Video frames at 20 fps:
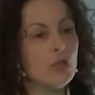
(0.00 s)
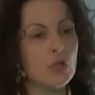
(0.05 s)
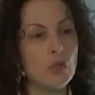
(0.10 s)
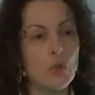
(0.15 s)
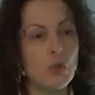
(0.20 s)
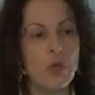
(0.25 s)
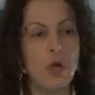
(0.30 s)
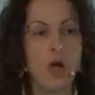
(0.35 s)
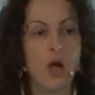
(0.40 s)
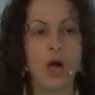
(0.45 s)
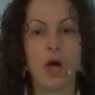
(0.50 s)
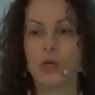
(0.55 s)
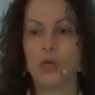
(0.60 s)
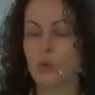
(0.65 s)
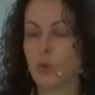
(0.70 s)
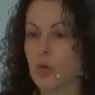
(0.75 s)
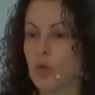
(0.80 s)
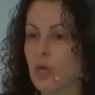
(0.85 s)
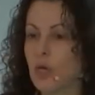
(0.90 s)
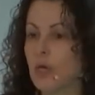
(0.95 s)
do the hard
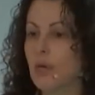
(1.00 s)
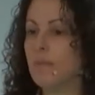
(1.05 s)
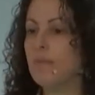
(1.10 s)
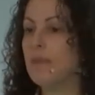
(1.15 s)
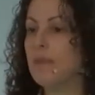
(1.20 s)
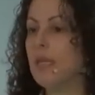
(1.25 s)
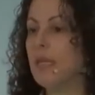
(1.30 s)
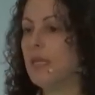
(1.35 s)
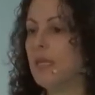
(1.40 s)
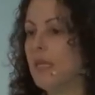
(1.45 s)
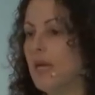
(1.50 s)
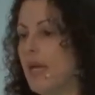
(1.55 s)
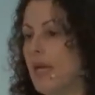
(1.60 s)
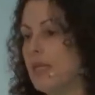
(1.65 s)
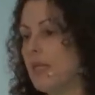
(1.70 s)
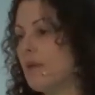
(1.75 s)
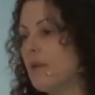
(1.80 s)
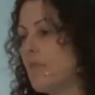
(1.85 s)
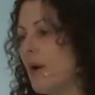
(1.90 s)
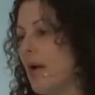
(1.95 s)
work
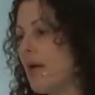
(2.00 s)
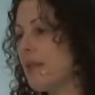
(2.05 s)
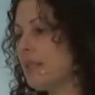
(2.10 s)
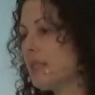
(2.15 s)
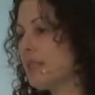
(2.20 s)
mediated by the